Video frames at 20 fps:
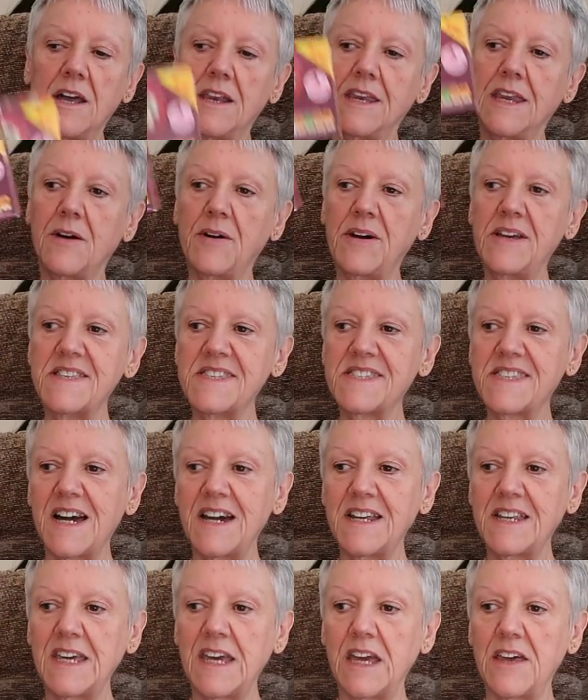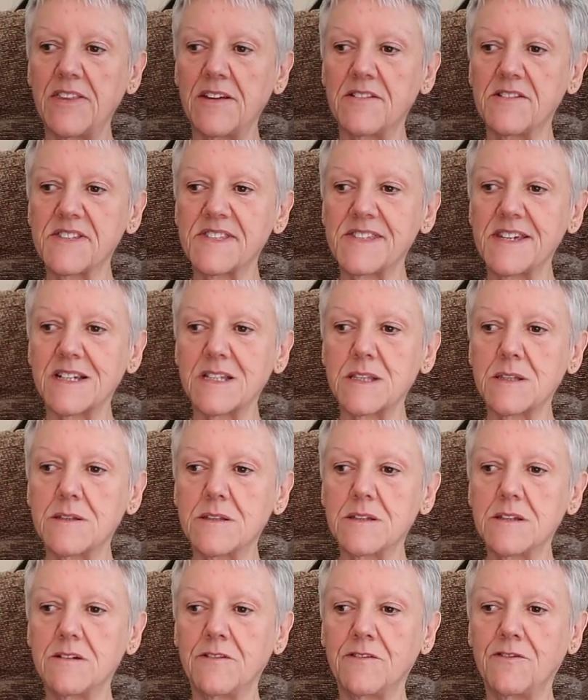Now inside here there are six,
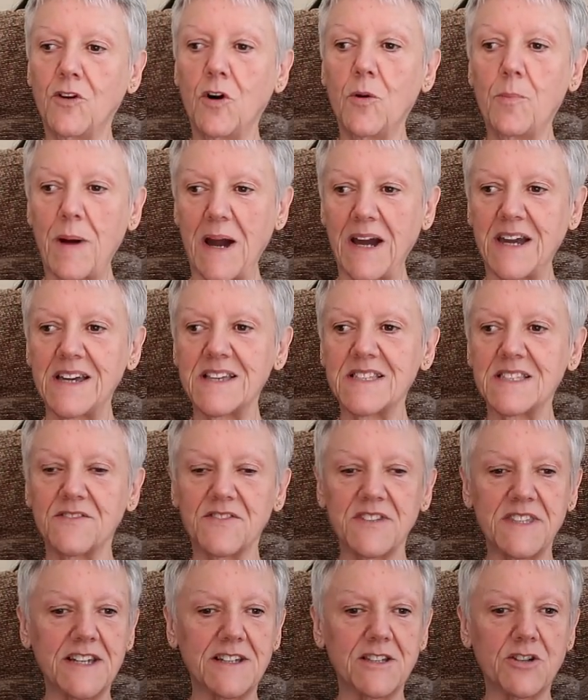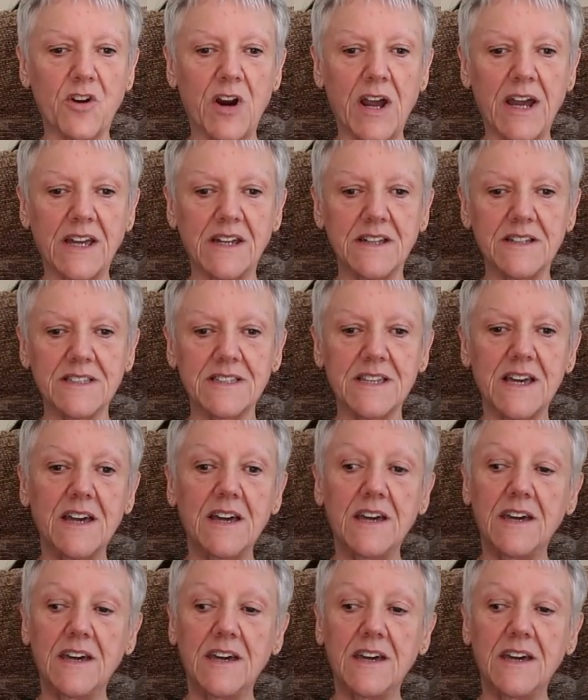four packets of six crackers